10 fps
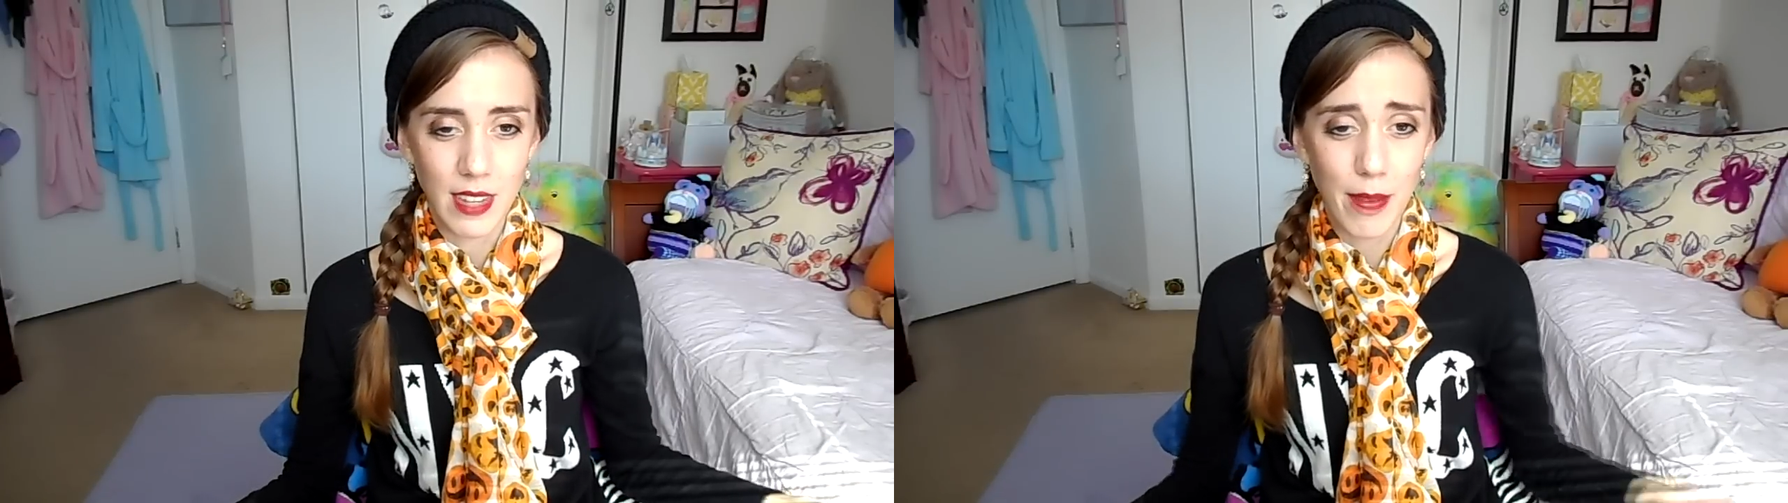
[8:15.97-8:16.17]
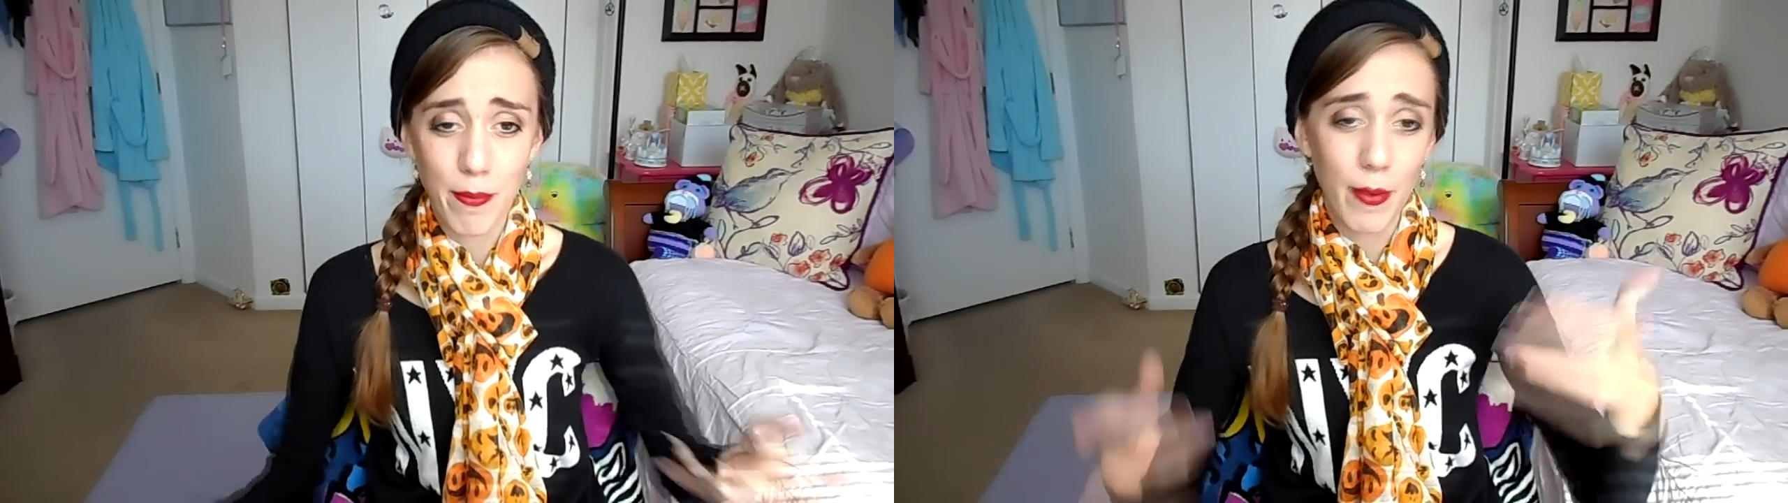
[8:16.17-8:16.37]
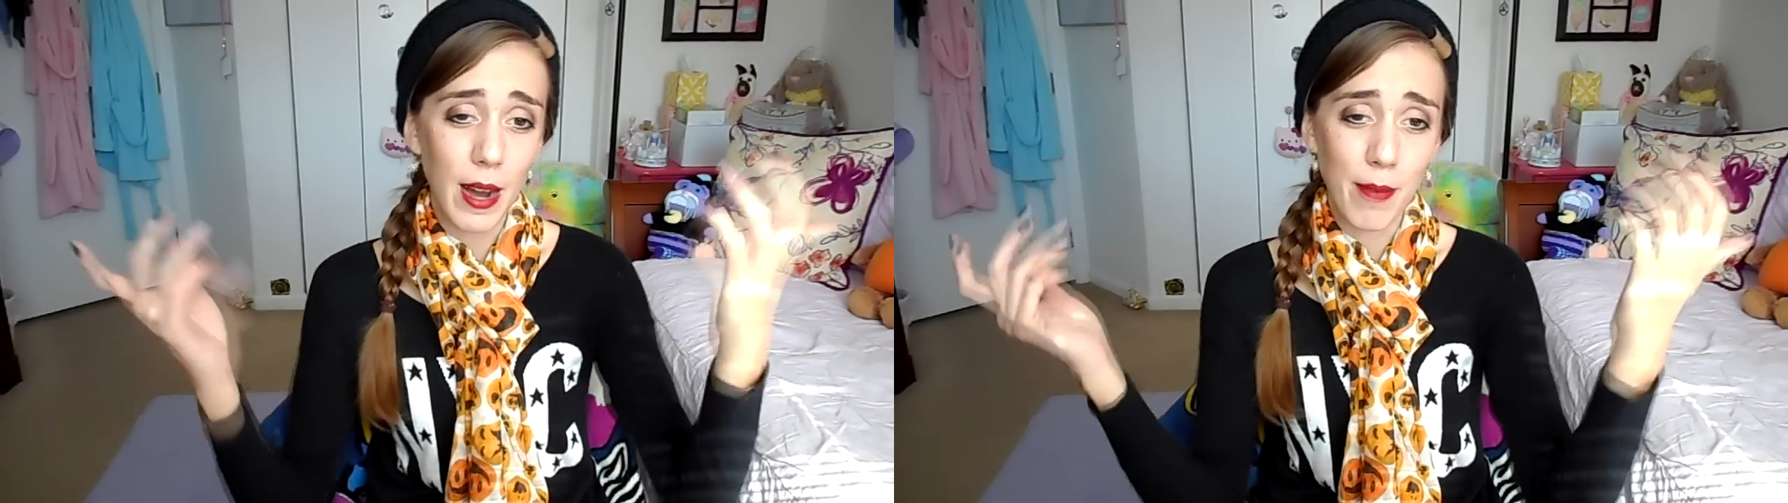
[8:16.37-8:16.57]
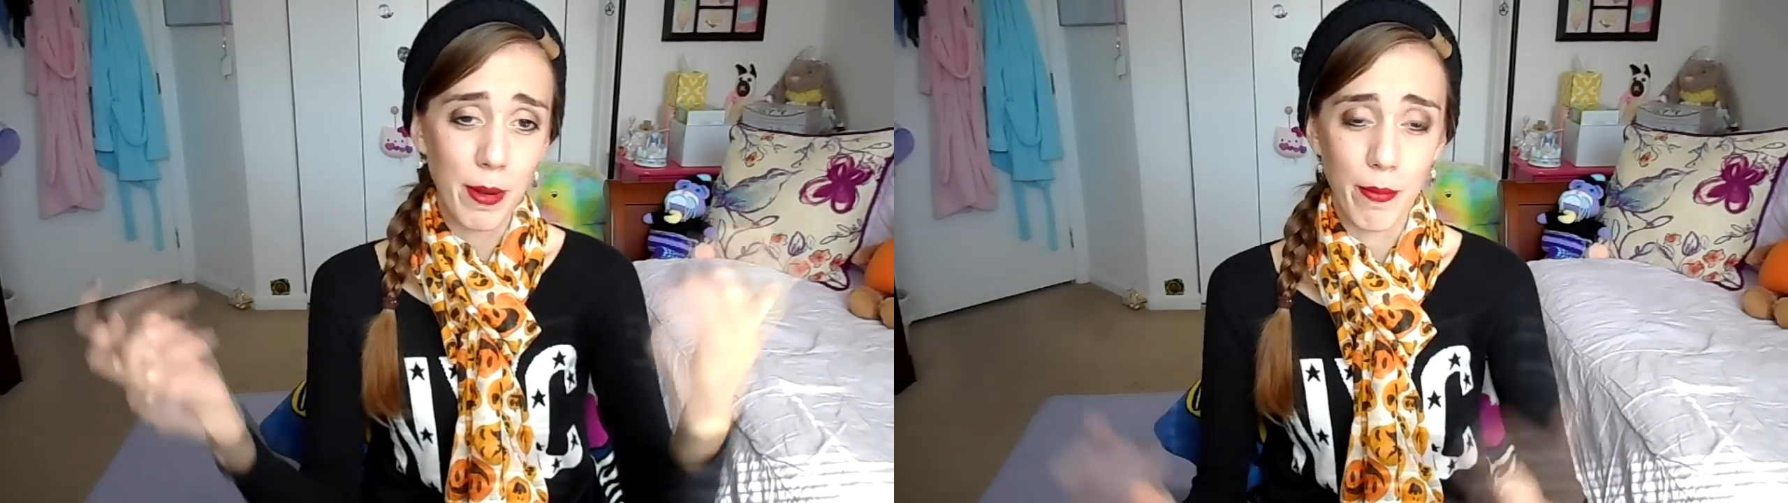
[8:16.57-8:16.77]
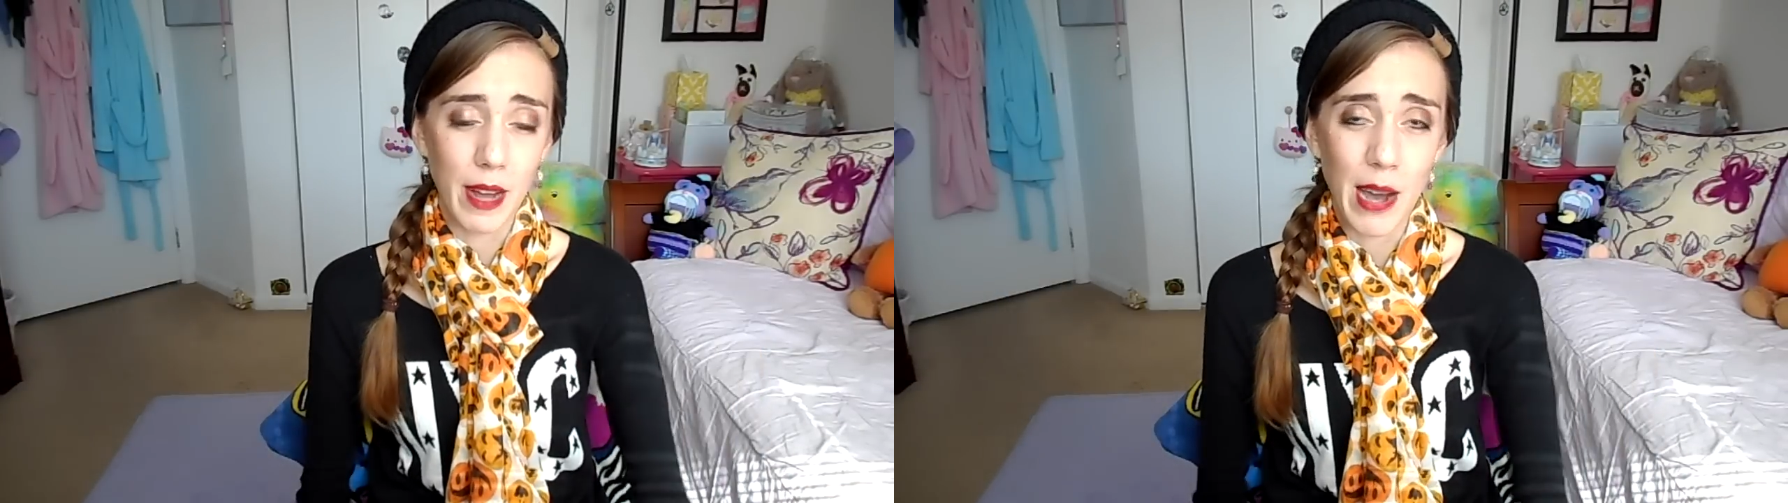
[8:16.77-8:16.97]

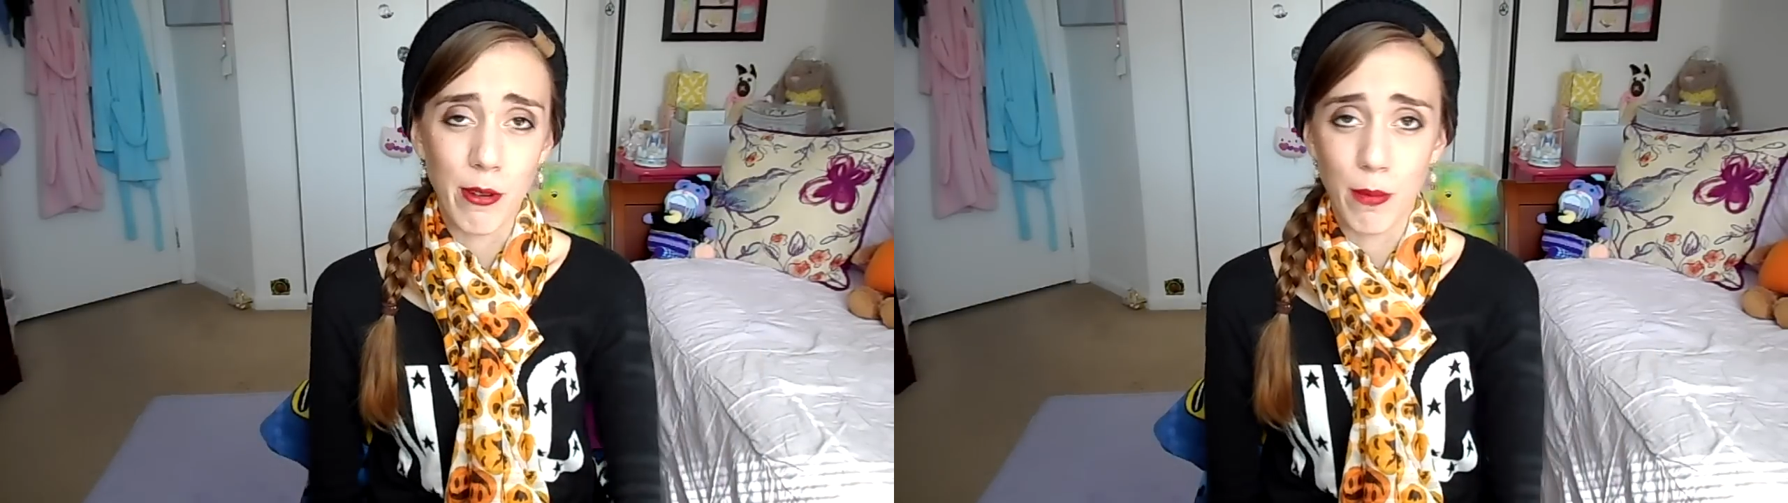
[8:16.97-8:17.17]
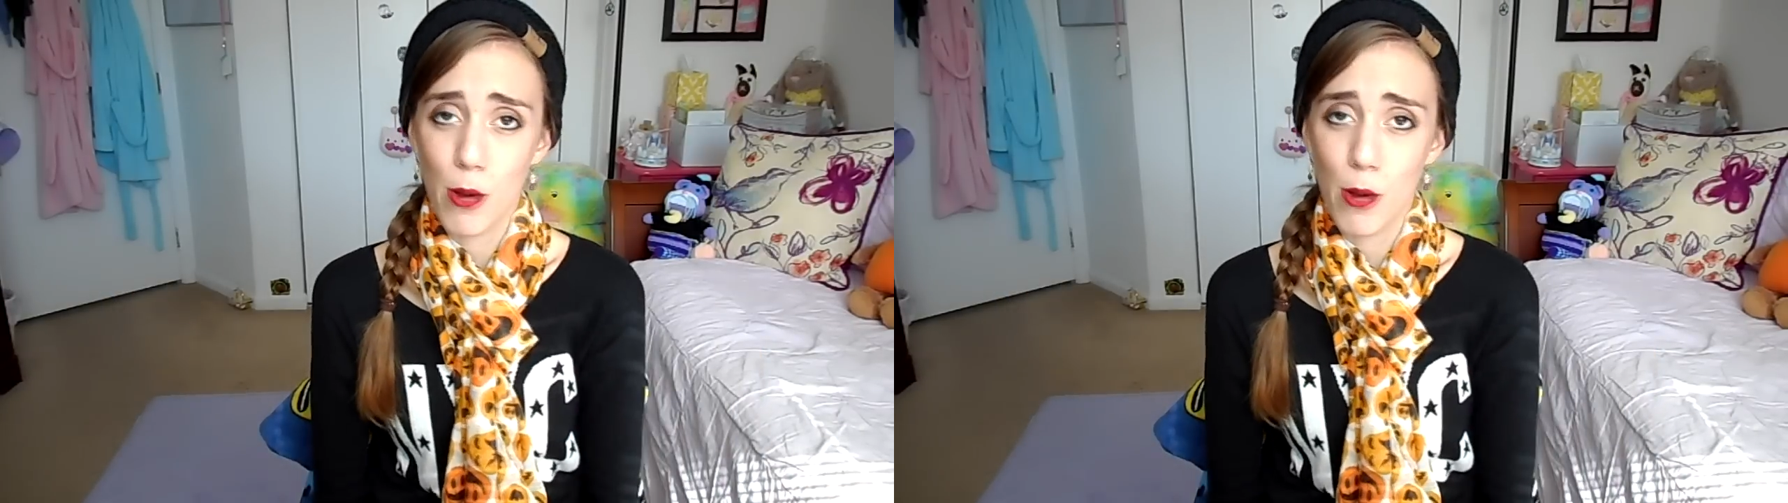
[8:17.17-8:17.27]
I would